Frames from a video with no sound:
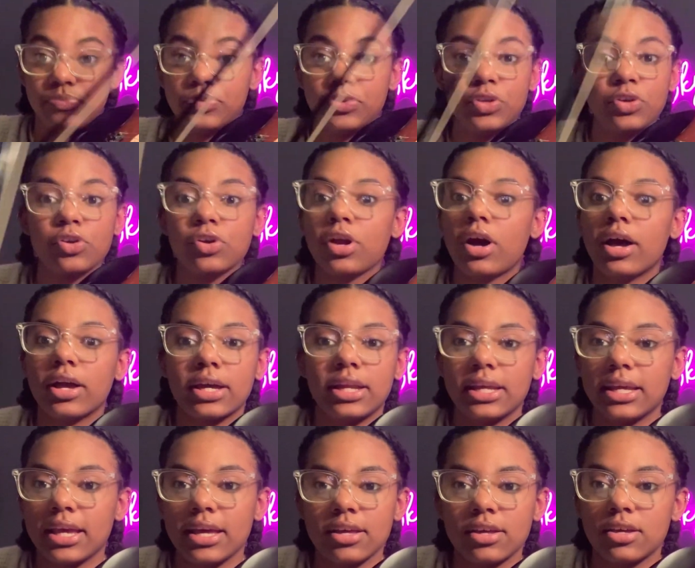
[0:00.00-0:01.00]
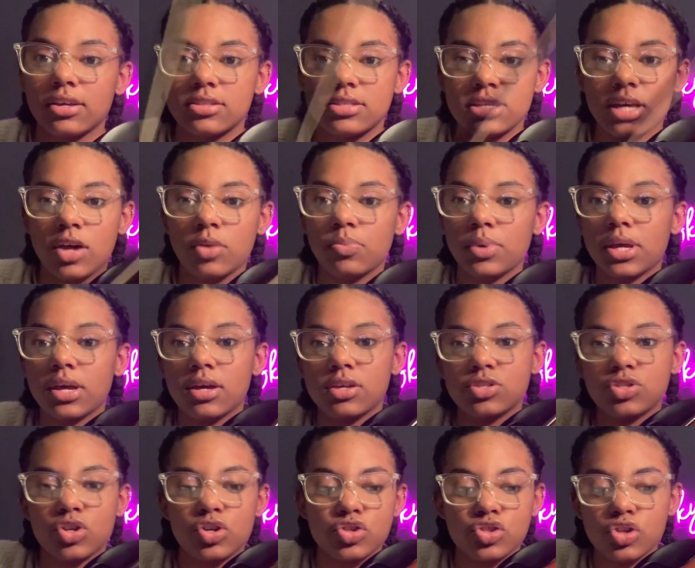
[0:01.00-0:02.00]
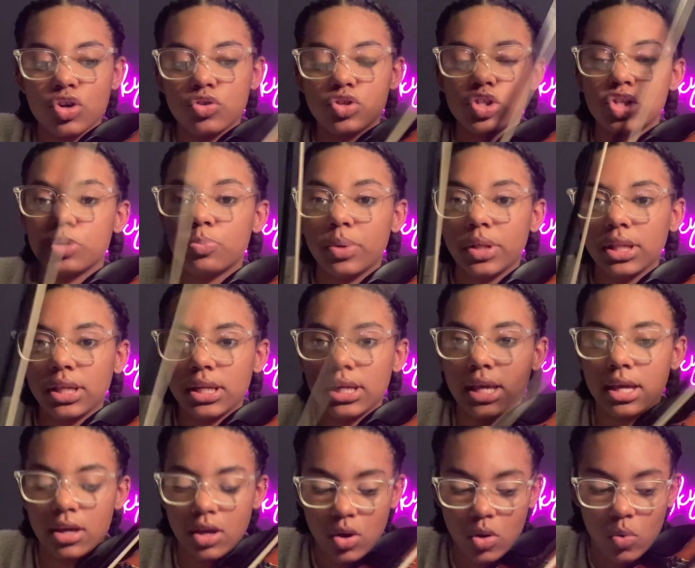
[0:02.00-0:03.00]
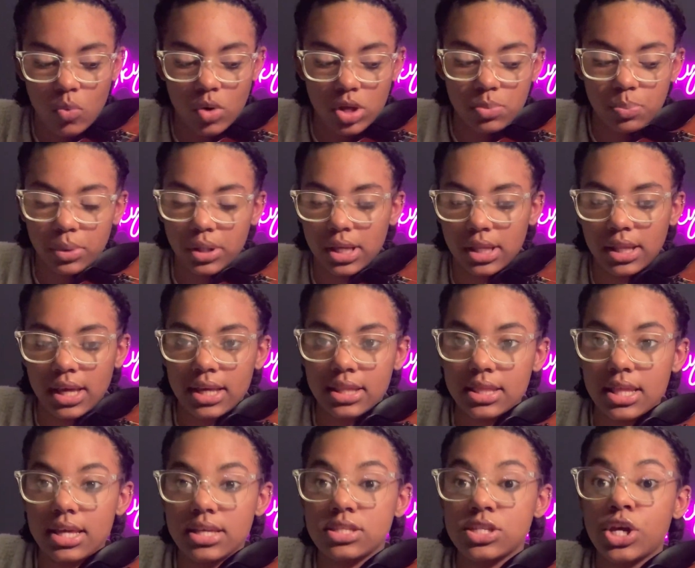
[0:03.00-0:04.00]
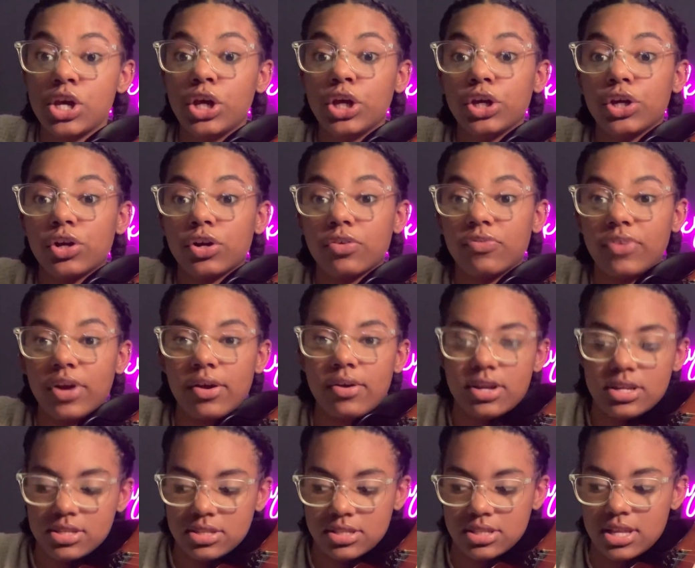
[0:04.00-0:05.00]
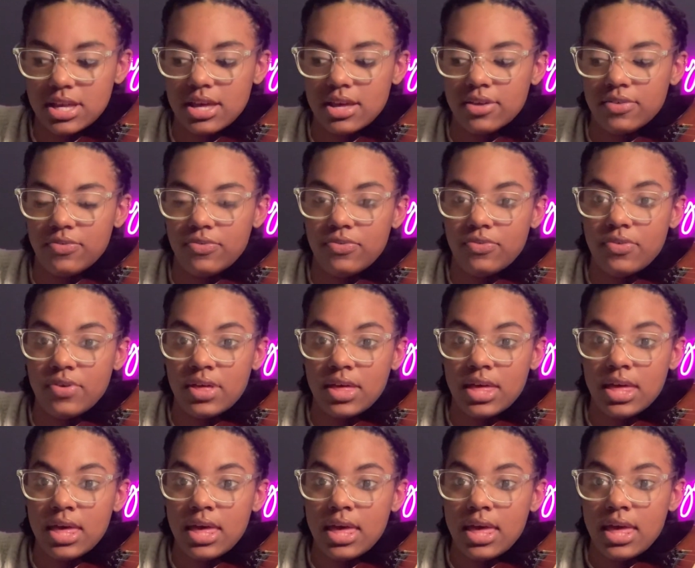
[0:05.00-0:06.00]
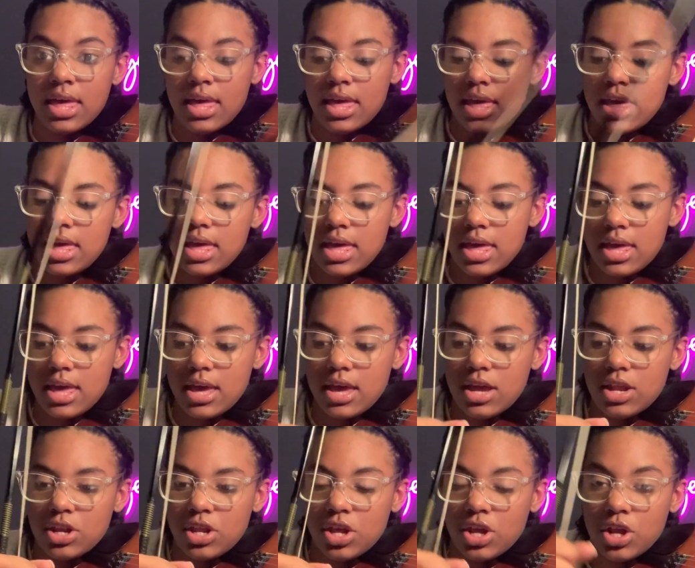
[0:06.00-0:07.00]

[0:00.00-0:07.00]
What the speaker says: You're not going to get good sound because there's no stability with playing like this. You're very stiff, and